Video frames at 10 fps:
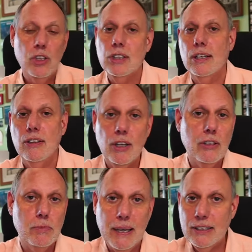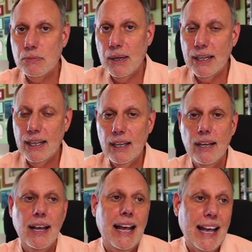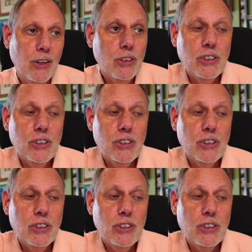look that makes money and